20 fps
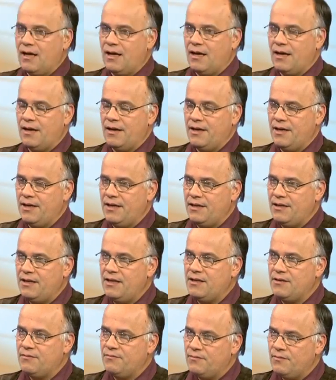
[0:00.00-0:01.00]
uh, he,
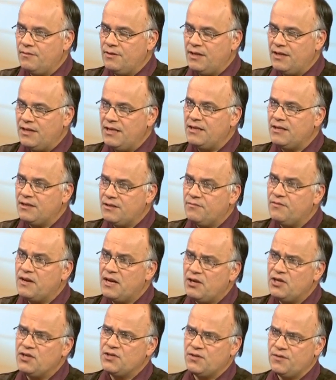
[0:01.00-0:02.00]
need a, he needed a
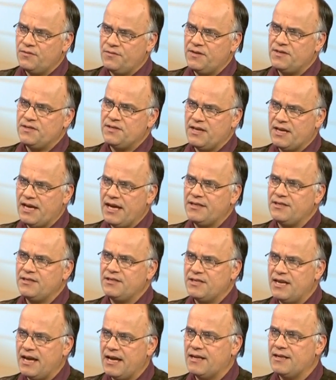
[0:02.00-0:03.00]
very
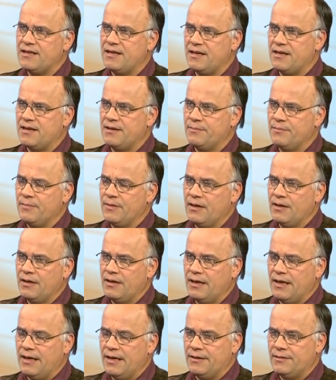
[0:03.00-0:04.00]
sophisticated technique.
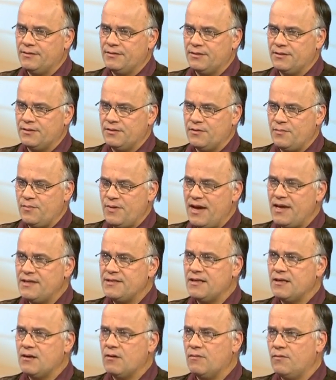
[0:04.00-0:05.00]
Mm-hmm. And uh, the
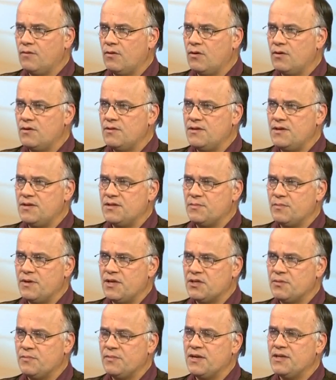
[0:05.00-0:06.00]
basic of all these
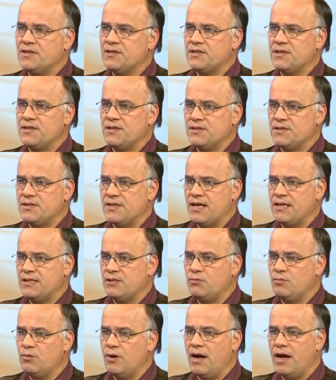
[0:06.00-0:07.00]
measurements is
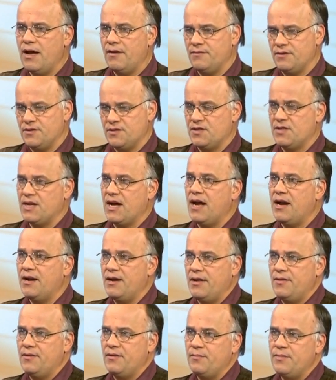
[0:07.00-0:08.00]
that you have a star
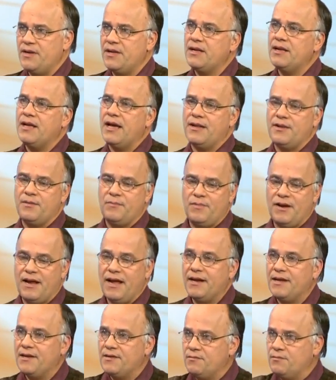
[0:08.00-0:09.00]
in the middle and a
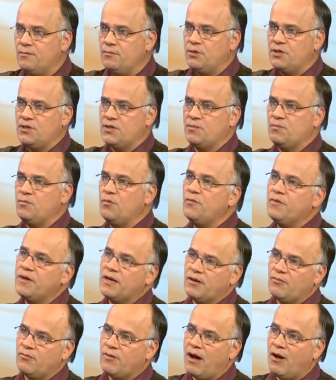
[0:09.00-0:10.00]
planet which is
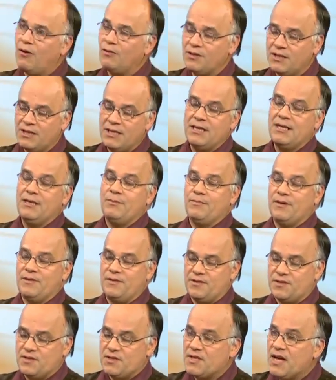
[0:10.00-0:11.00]
moving around, but
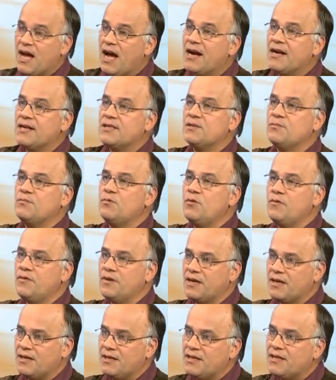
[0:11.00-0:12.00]
the star is
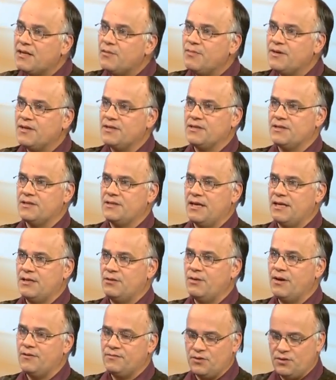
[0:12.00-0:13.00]
moving a little bit, and
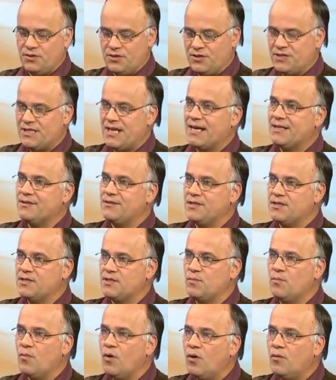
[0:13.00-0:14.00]
you have to detect this
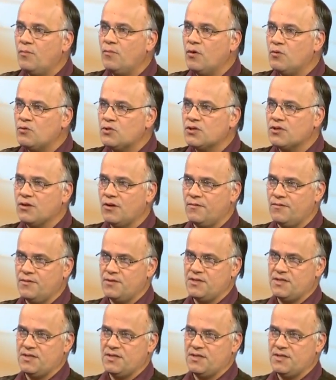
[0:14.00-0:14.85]
small motion of the